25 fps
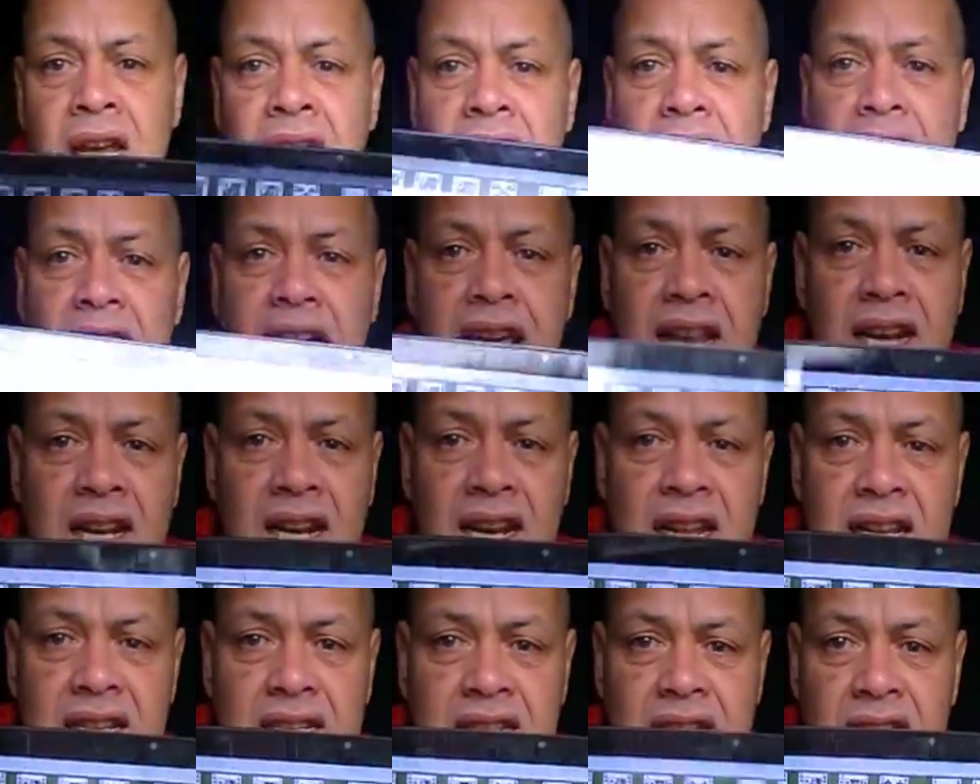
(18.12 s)
And
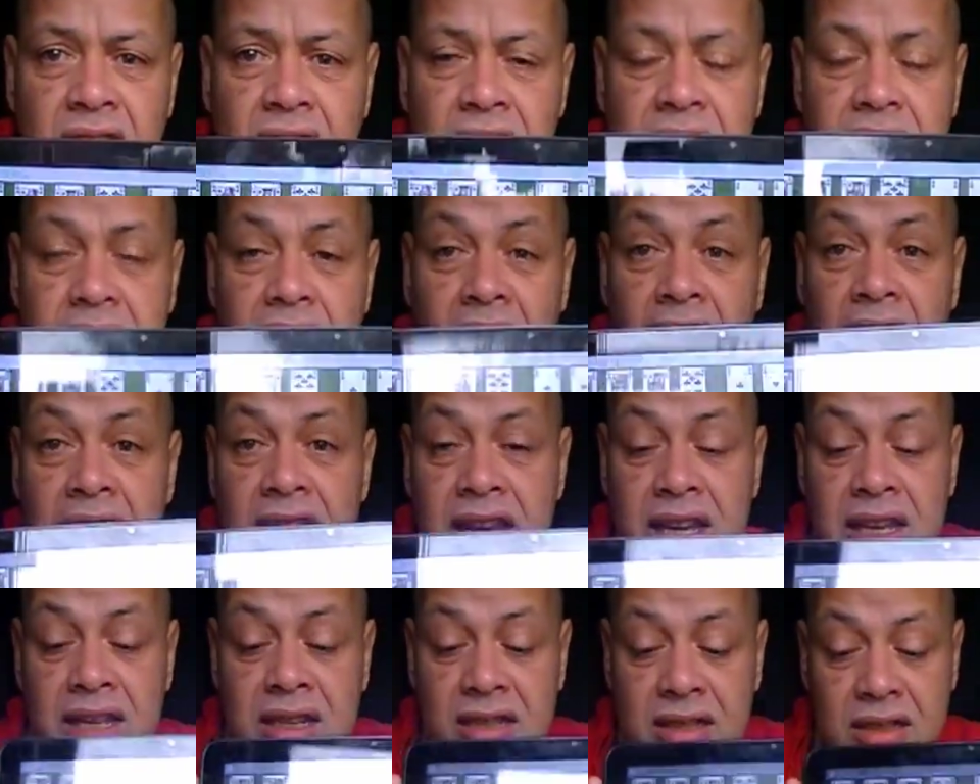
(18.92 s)
last night
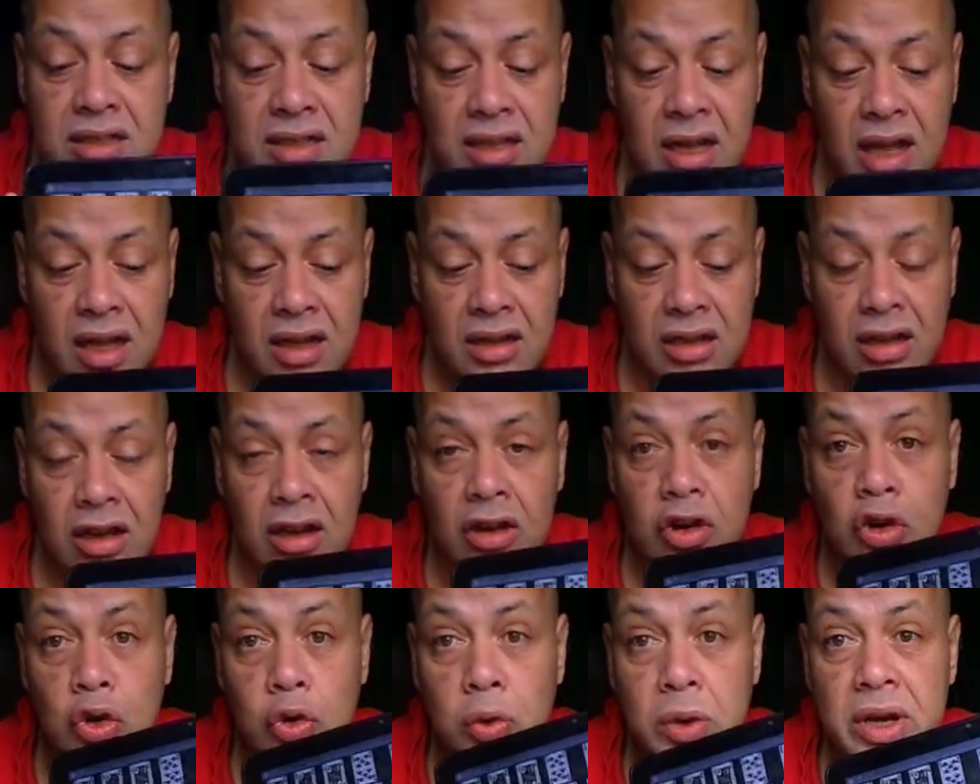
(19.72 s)
I installed a
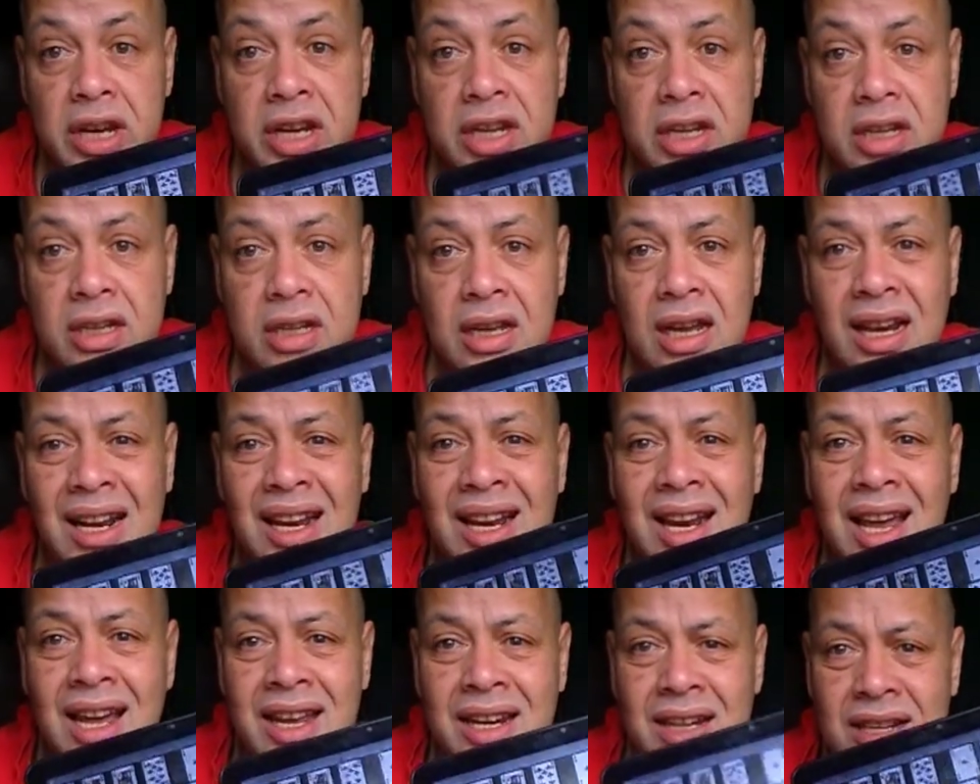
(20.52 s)
great
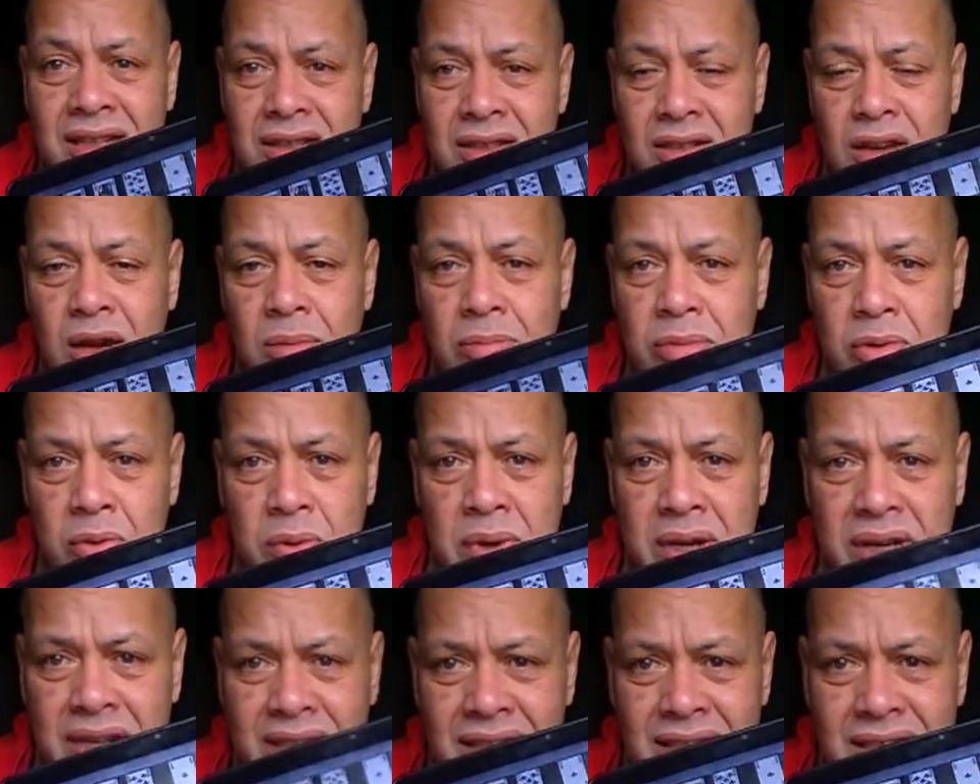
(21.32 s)
Linux
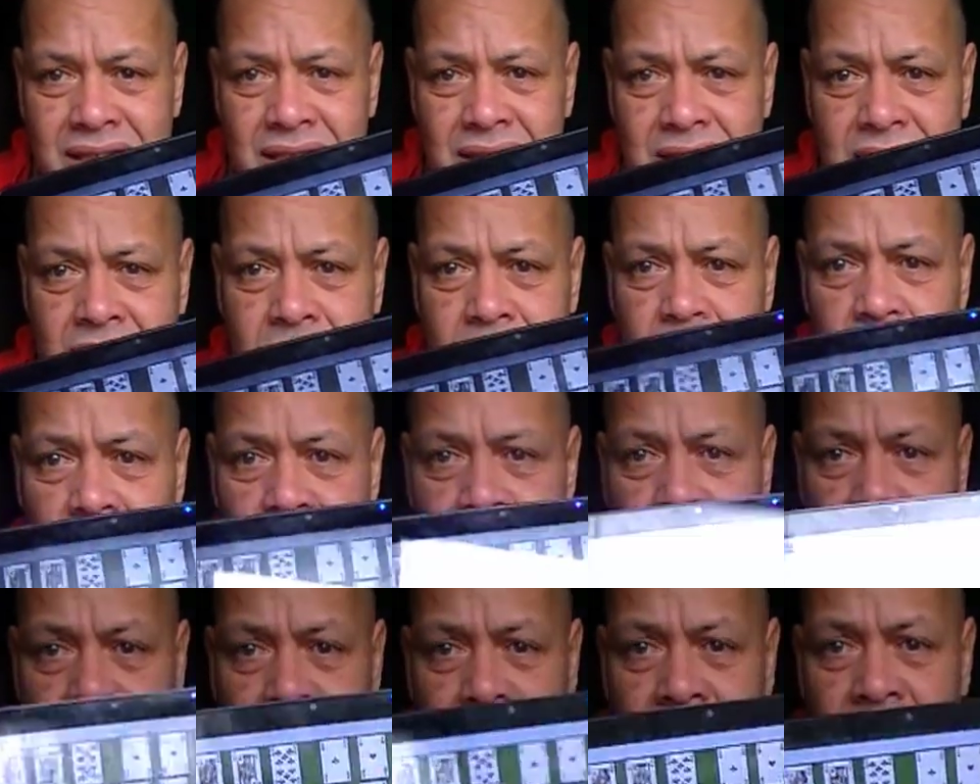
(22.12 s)
operating system
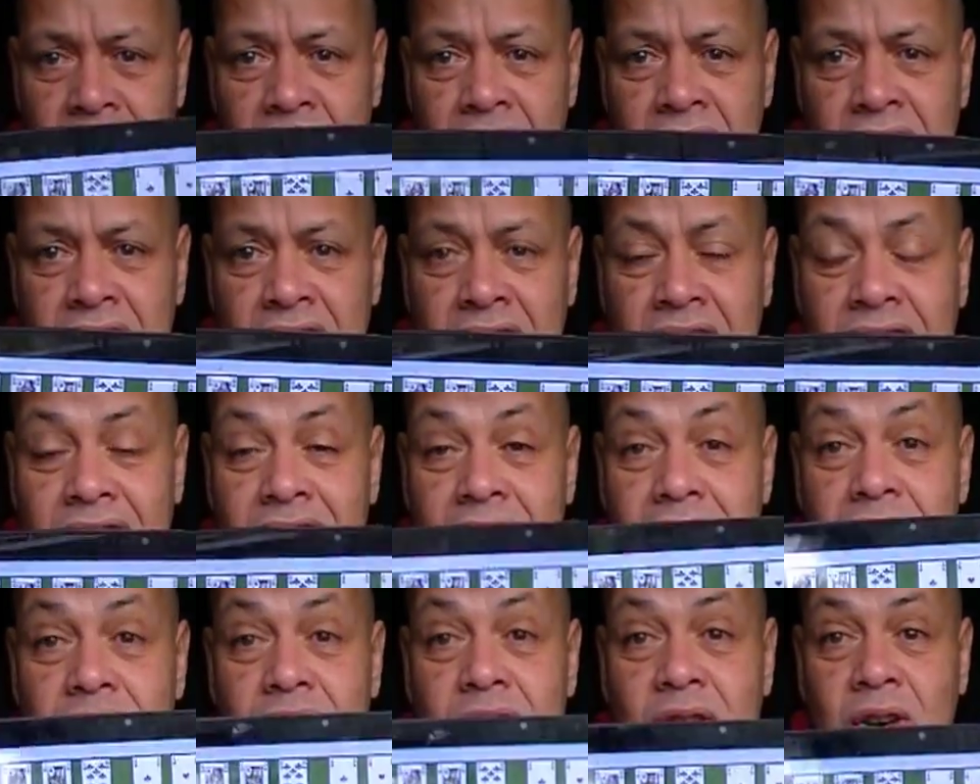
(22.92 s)
on it. And
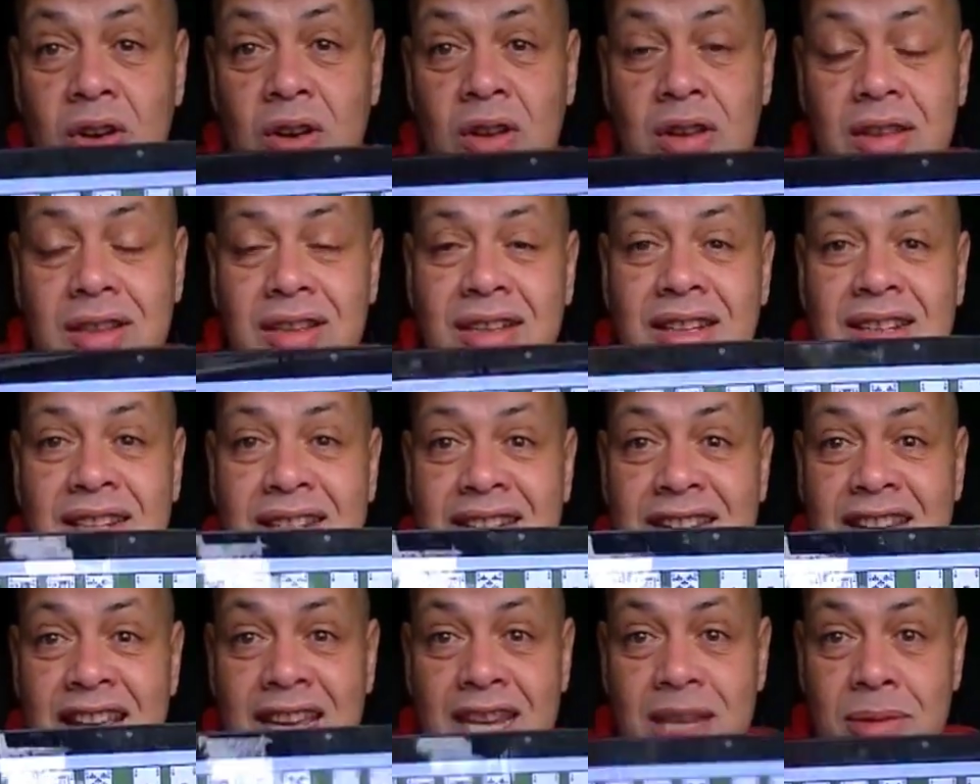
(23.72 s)
it's called
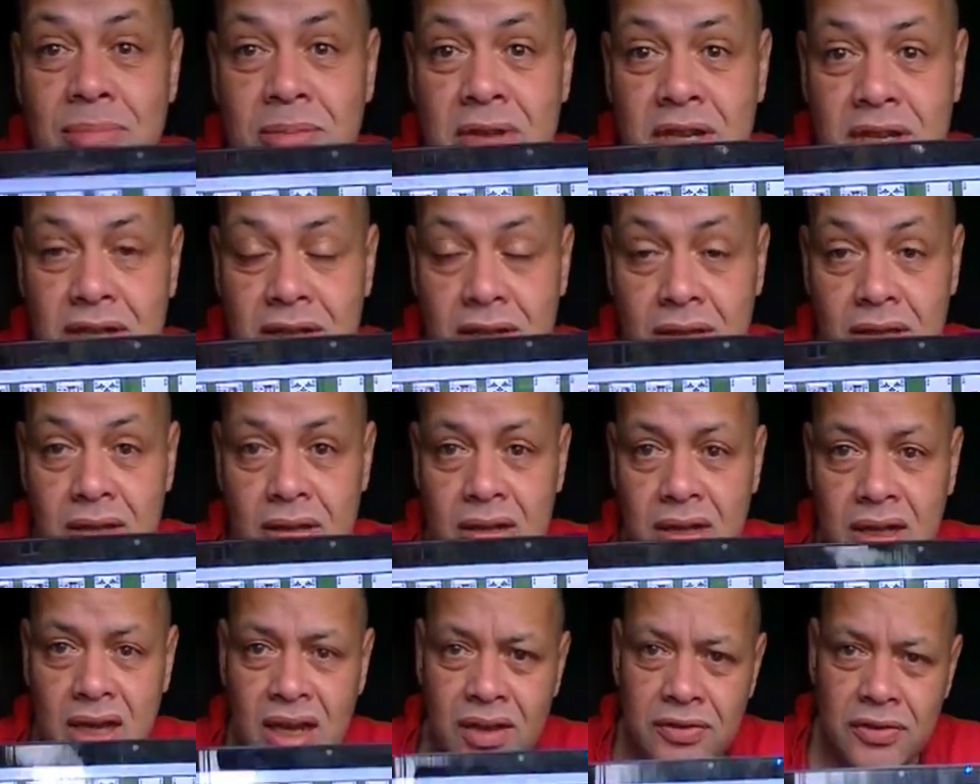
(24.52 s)
Debian.
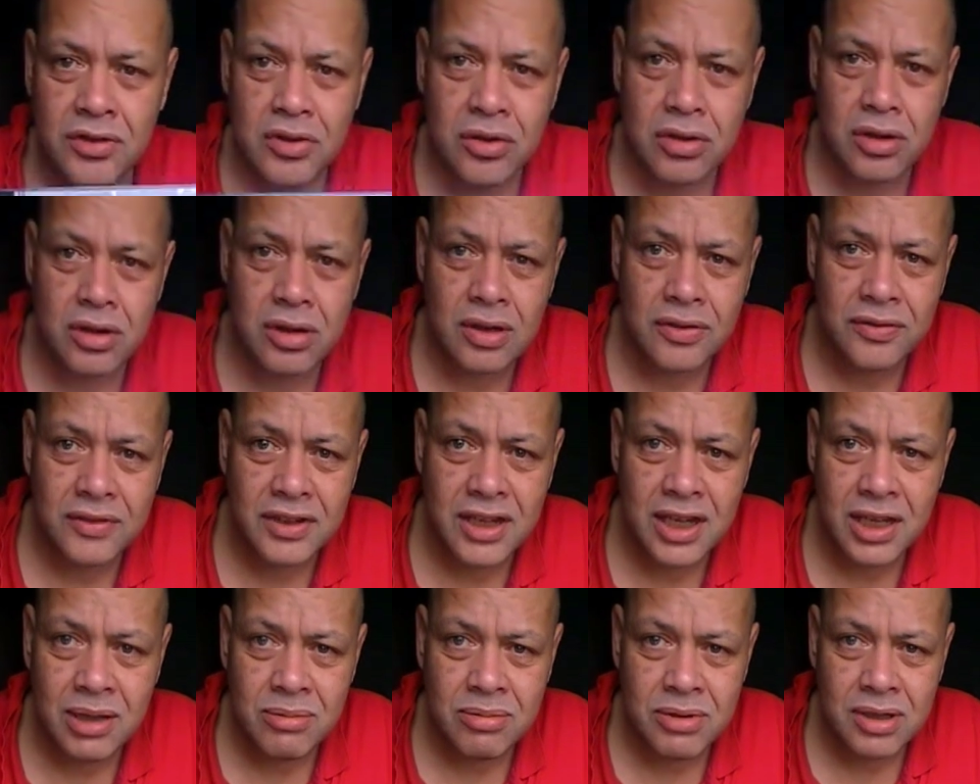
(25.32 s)
Ever heard of
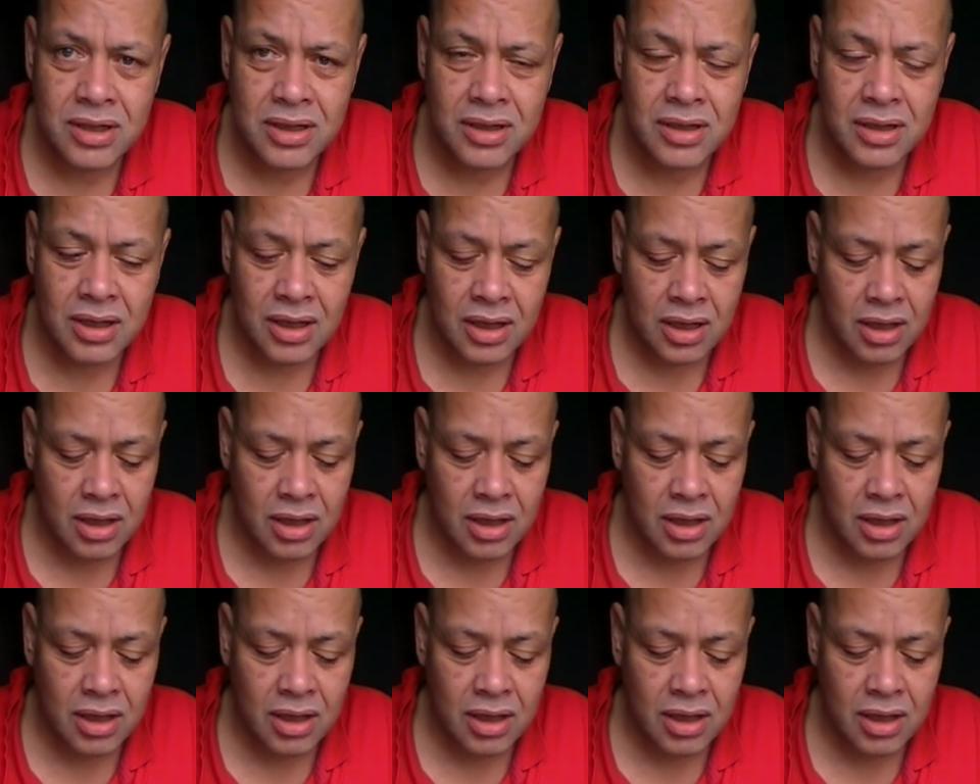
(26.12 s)
Debian?